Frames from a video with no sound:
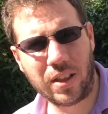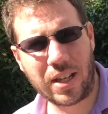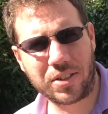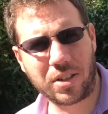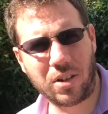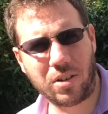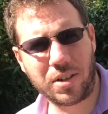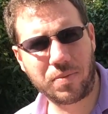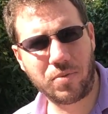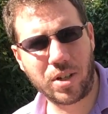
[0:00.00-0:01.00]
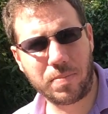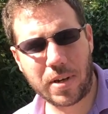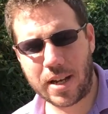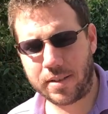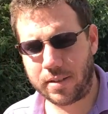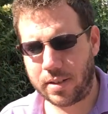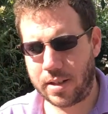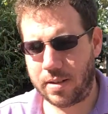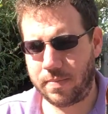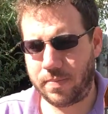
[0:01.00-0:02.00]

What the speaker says: That sunlight is really bad today.